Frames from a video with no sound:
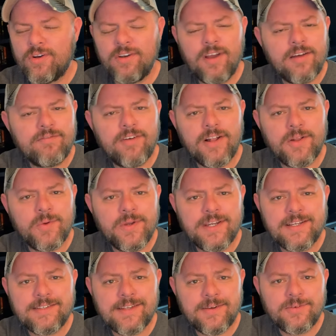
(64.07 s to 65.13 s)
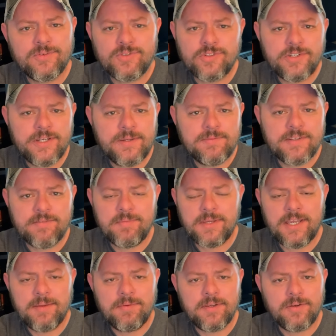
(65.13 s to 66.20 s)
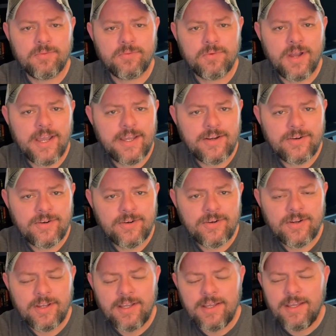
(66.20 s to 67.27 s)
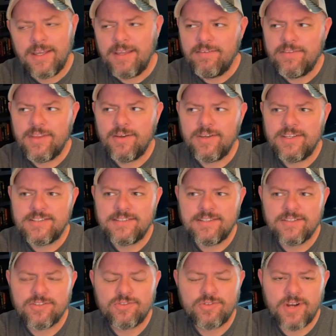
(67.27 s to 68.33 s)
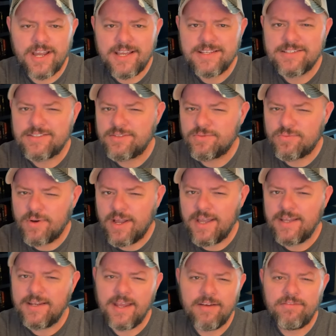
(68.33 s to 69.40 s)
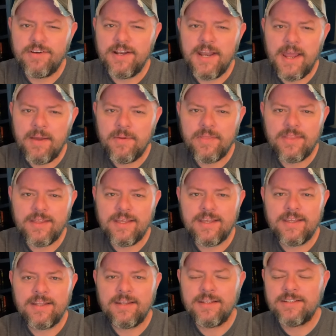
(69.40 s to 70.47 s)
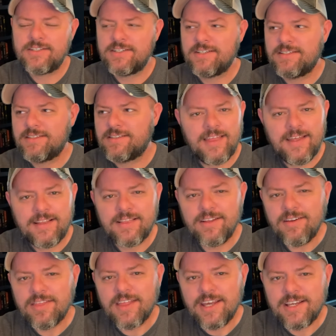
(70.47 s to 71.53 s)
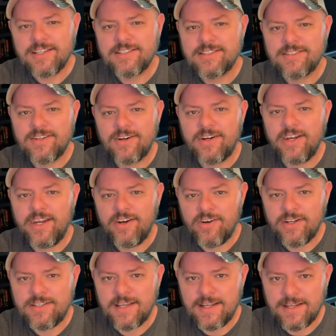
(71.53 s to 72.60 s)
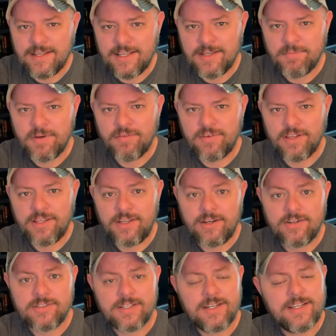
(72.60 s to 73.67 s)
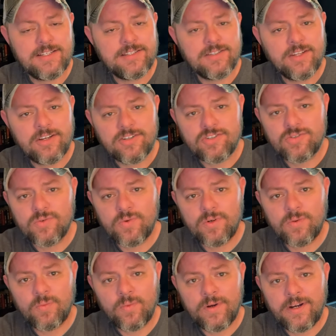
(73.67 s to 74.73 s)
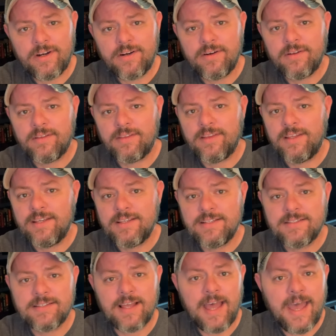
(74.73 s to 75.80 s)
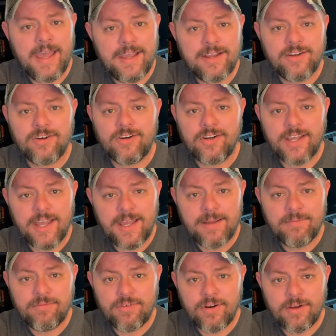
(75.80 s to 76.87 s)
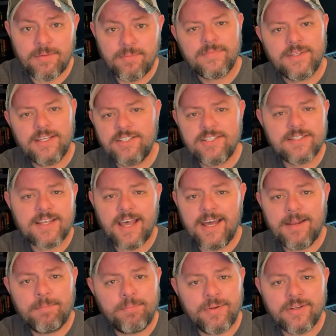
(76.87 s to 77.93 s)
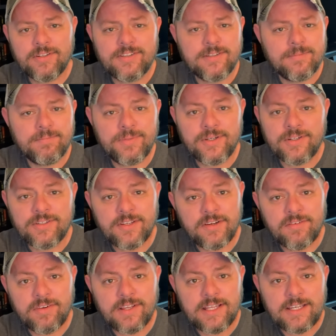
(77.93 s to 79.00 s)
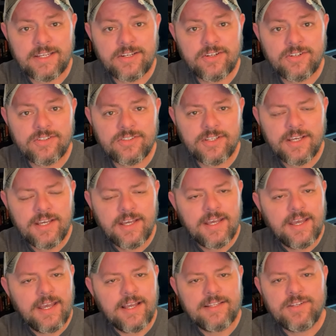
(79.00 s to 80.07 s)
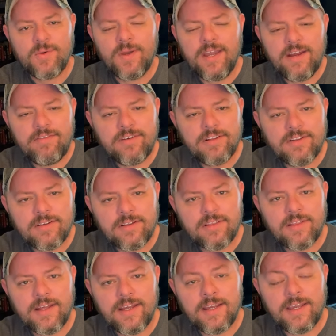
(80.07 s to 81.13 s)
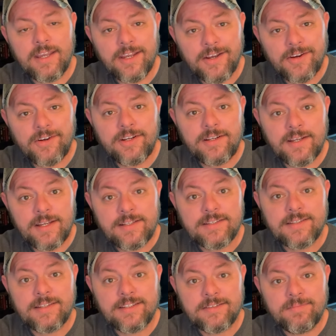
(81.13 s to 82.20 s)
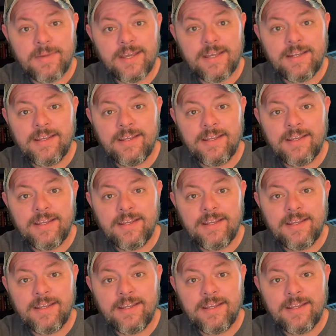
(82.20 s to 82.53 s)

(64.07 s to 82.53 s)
not following his own dreams of becoming a writer, even though he still tries to write every now and then, it's just little things start irritating him over the years and he's not sure where his anger came from. It just kind of built and built over the years. And so every little thing irritates this man.